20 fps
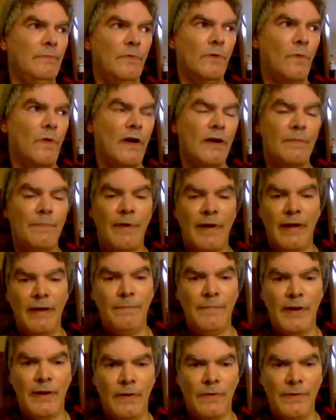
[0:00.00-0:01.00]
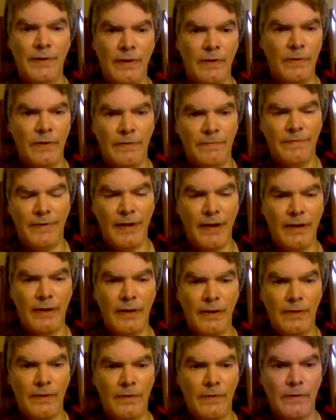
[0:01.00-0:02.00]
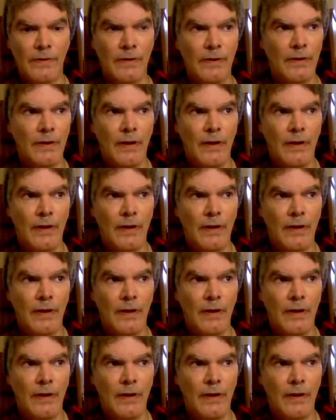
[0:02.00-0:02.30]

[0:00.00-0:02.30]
you walk by them downtown every day, and